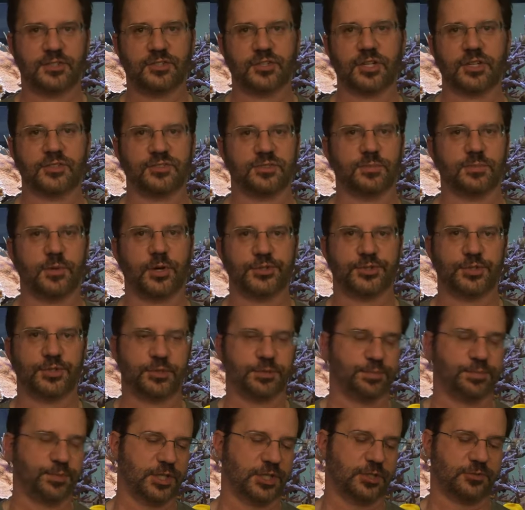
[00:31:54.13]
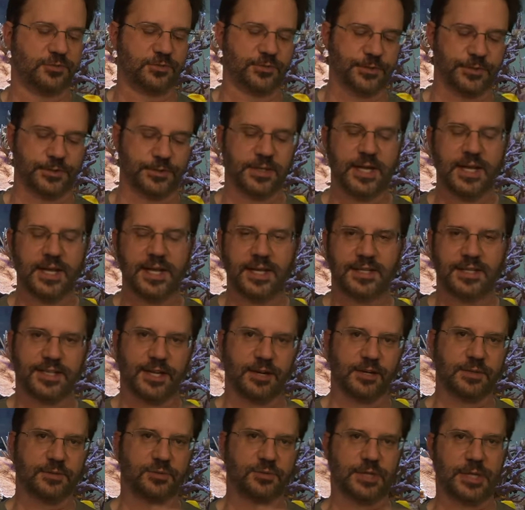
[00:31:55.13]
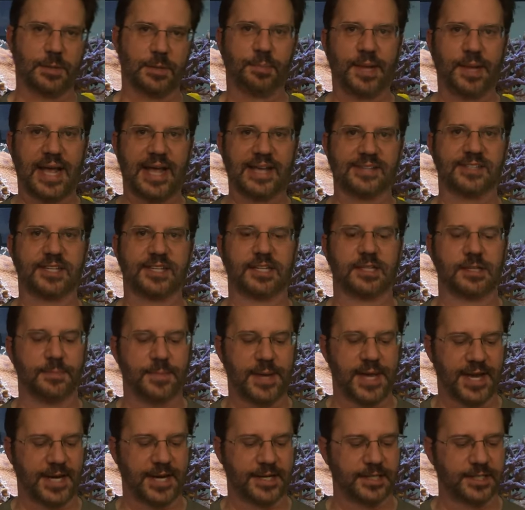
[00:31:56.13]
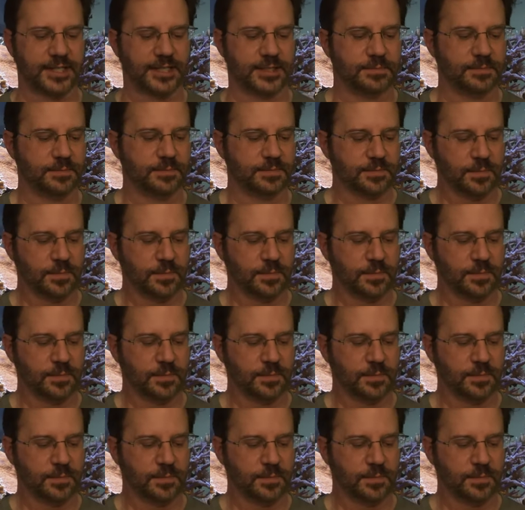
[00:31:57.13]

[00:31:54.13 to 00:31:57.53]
took a small toothbrush for the area between the plastic and the magnet,